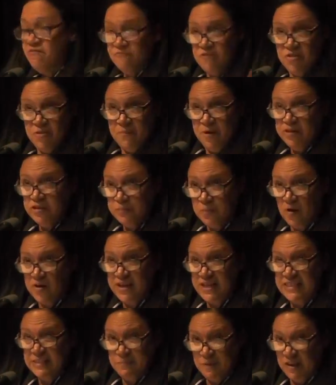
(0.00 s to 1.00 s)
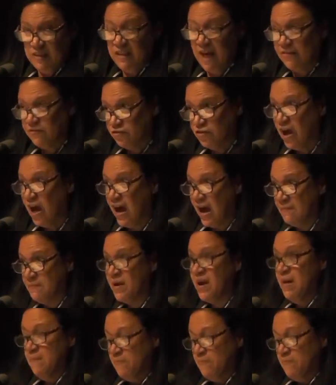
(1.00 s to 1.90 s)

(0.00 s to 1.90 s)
For the most part, he spent a lot of time